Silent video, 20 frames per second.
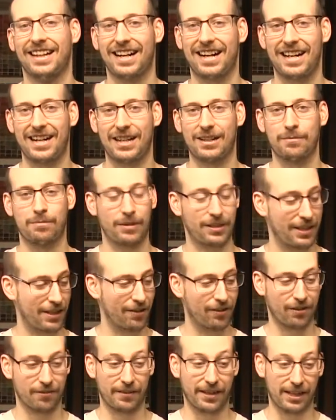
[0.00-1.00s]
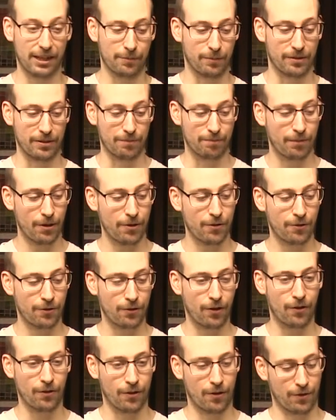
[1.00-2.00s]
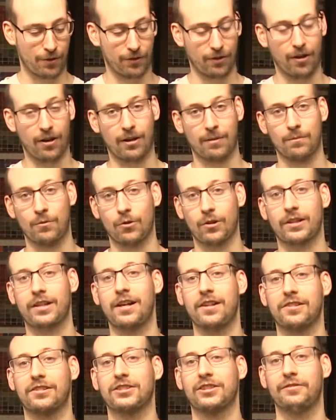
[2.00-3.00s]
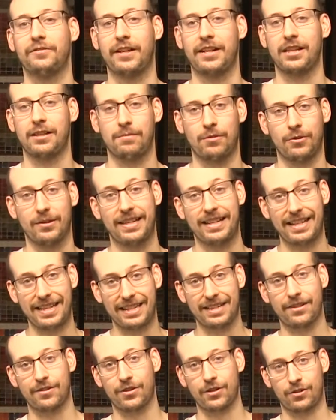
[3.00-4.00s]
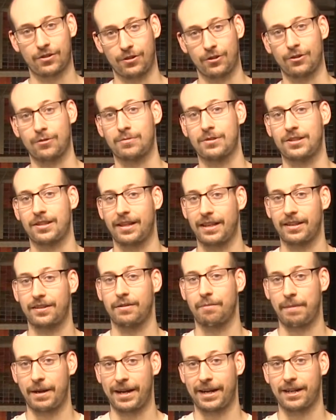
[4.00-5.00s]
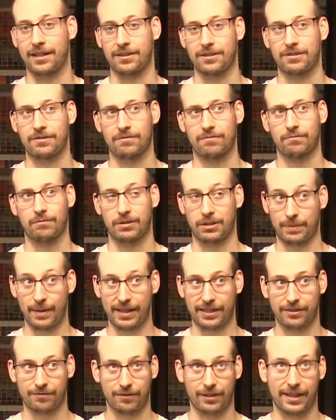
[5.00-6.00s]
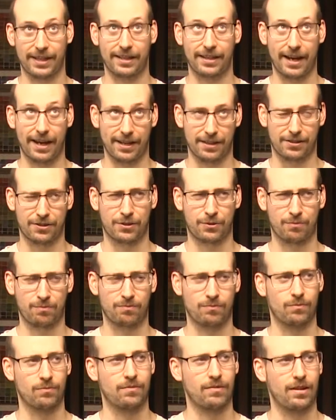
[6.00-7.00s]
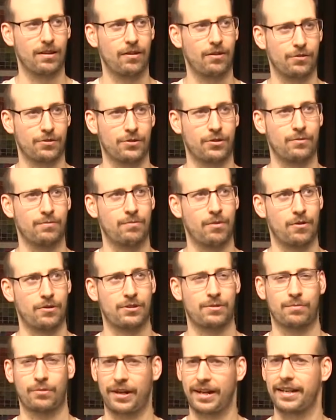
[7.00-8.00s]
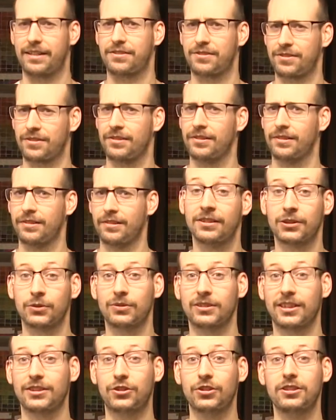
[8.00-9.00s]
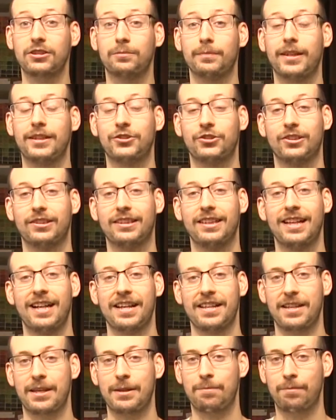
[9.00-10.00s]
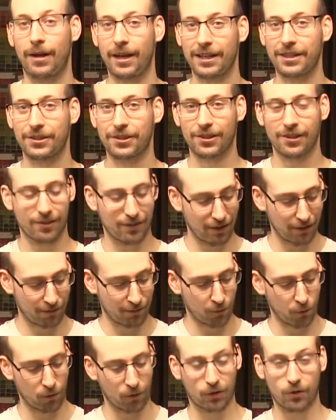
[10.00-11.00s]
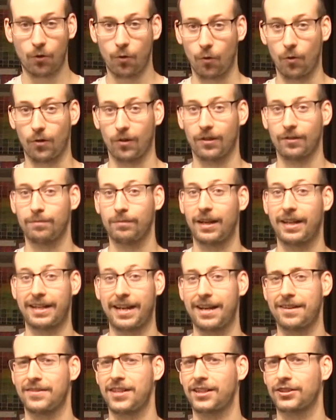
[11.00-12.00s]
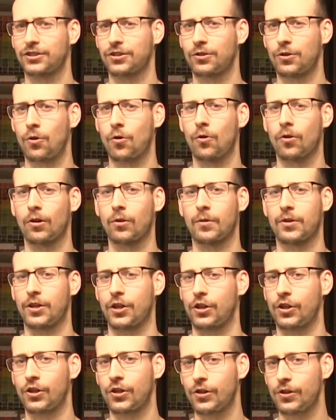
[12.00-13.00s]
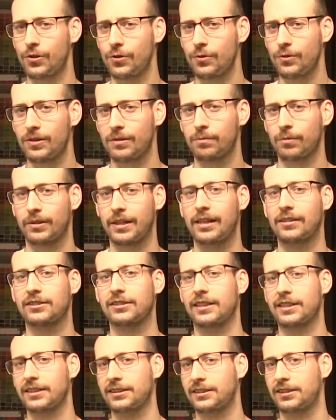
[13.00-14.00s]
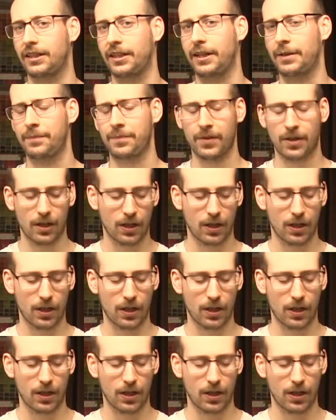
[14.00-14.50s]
But they are available in both, although there are more colors available in the tubes than the pans, respectively, as also most brands. So as I just mentioned, the binder for Qor, again, that's Qor with a Q, pronounced like a C.